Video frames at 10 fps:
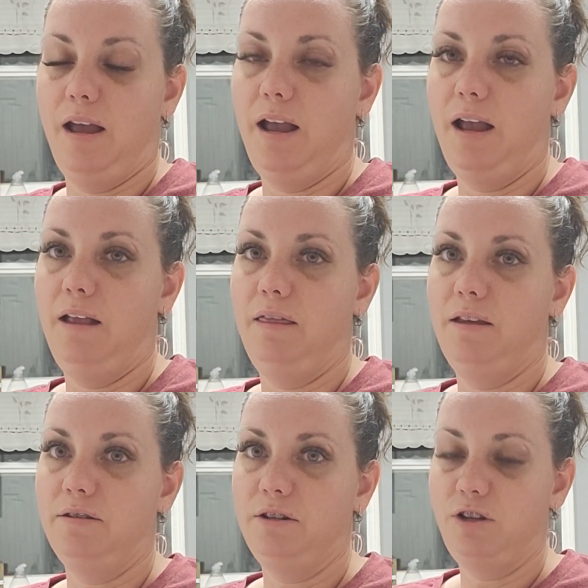And
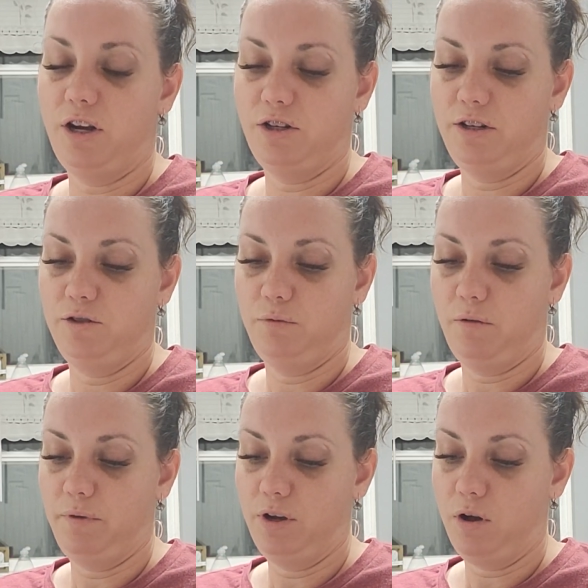this injection is
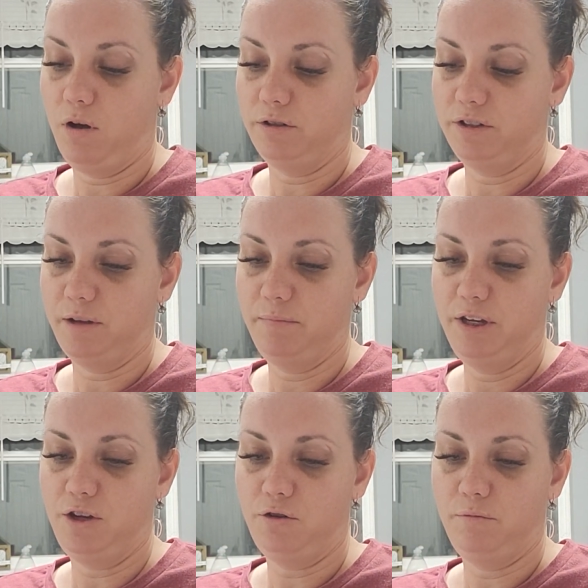what we call
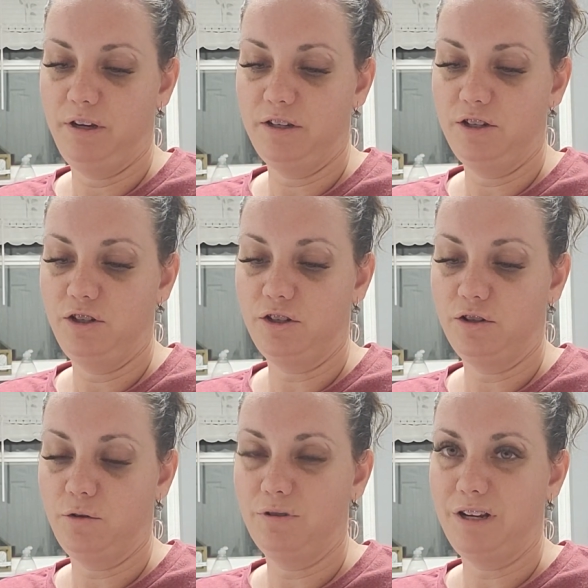sub-Q because it
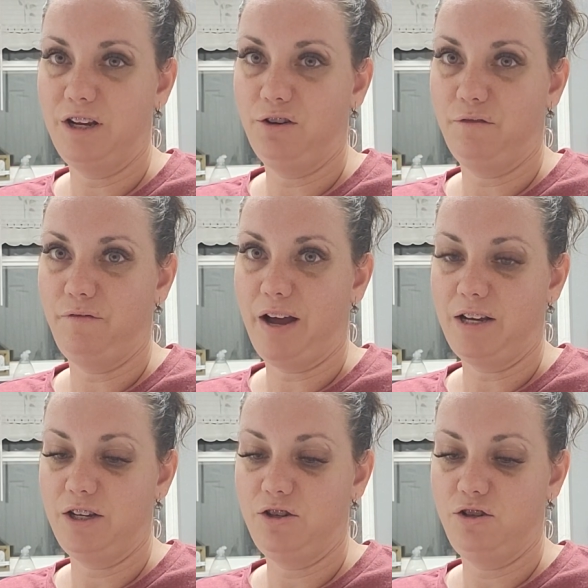just goes in your
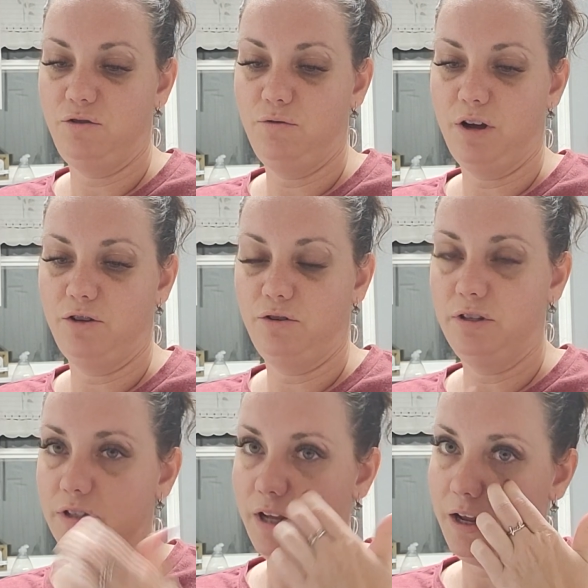fat tissue under
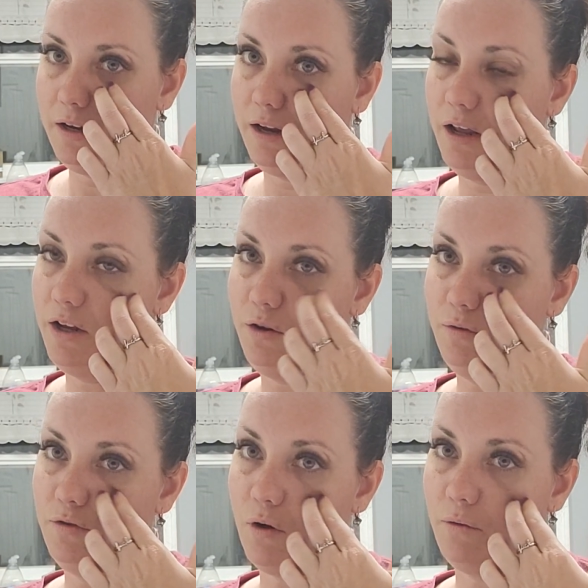the skin. You
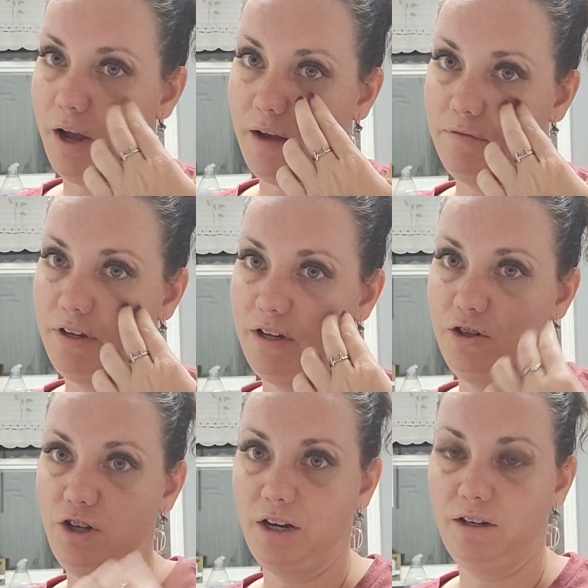don't have to
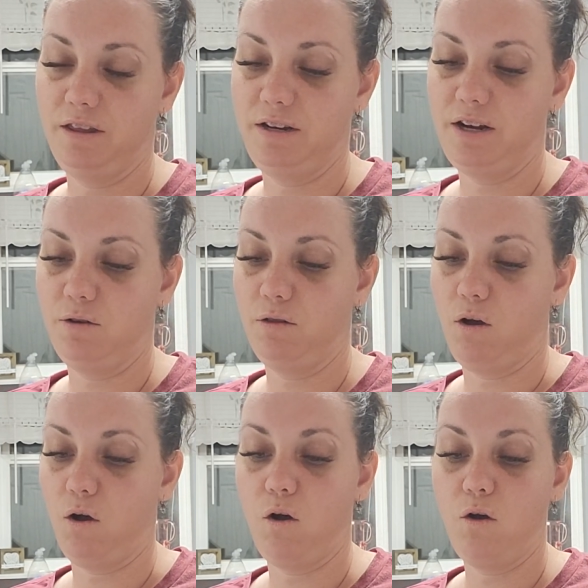inject the needle
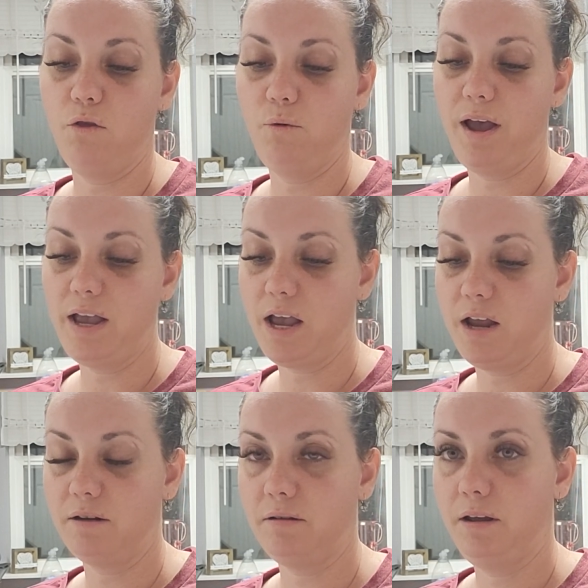all the way
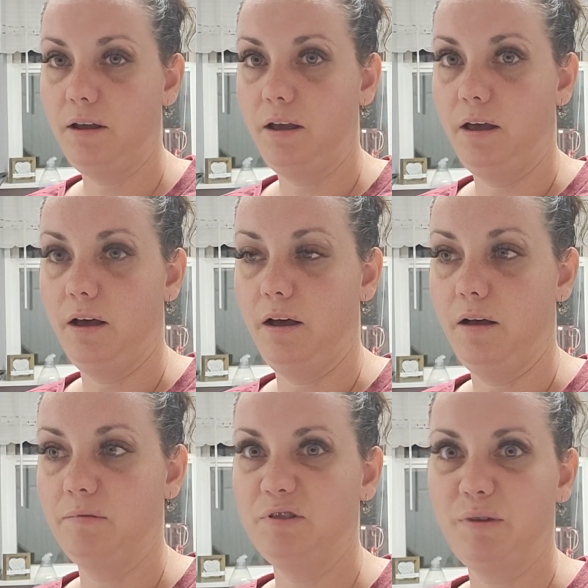in,
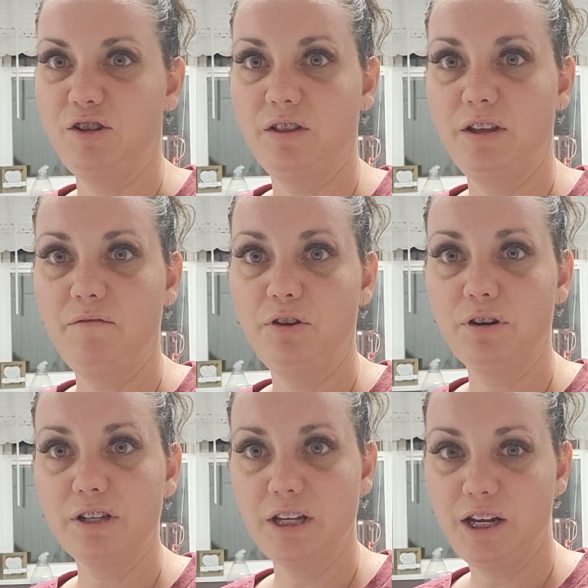especially if you're
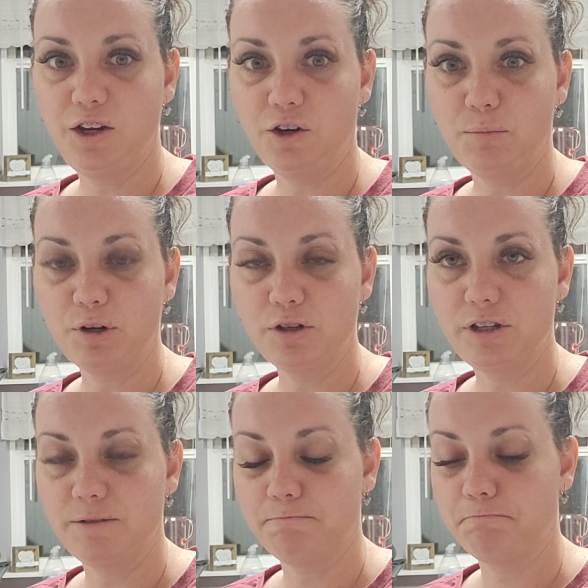a skinnier
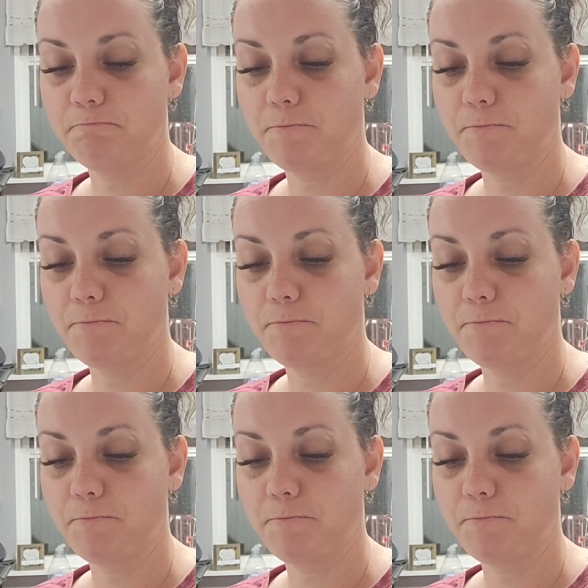person.